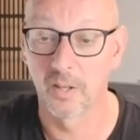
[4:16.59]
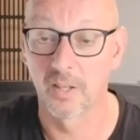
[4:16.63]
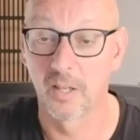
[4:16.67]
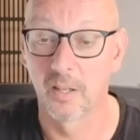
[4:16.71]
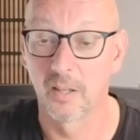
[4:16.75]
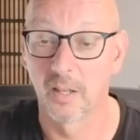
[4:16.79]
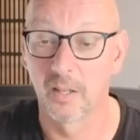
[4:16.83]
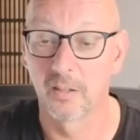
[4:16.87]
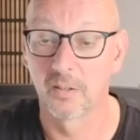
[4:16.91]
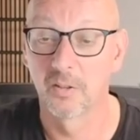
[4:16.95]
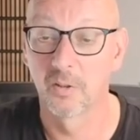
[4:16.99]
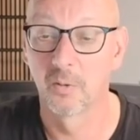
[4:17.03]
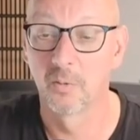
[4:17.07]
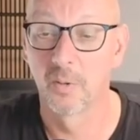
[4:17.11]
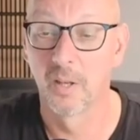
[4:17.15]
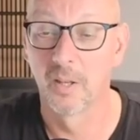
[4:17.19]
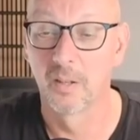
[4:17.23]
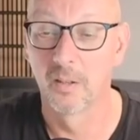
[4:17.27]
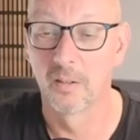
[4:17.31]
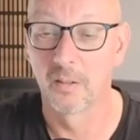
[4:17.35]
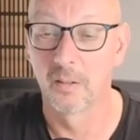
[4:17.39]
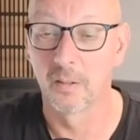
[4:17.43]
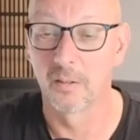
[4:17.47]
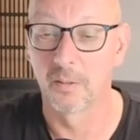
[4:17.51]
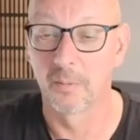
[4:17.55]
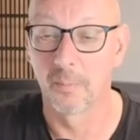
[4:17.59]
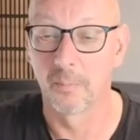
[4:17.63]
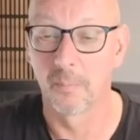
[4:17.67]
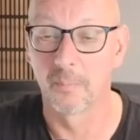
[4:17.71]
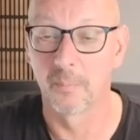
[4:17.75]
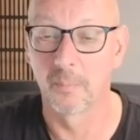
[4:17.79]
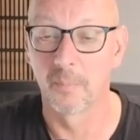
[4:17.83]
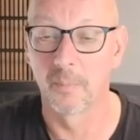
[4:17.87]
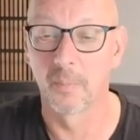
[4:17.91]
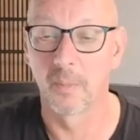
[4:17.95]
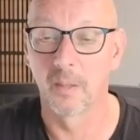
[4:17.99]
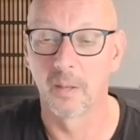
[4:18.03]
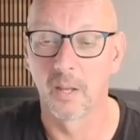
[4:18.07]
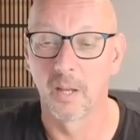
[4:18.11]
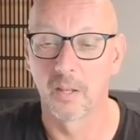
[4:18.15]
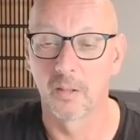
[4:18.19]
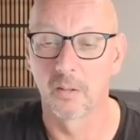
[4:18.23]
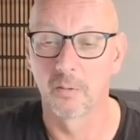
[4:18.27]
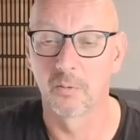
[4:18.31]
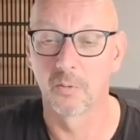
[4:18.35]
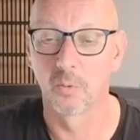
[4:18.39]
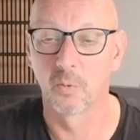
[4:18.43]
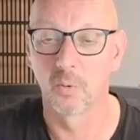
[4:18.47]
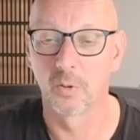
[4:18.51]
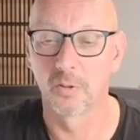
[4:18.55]
that's correct. And the
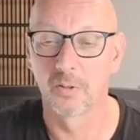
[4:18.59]
fourth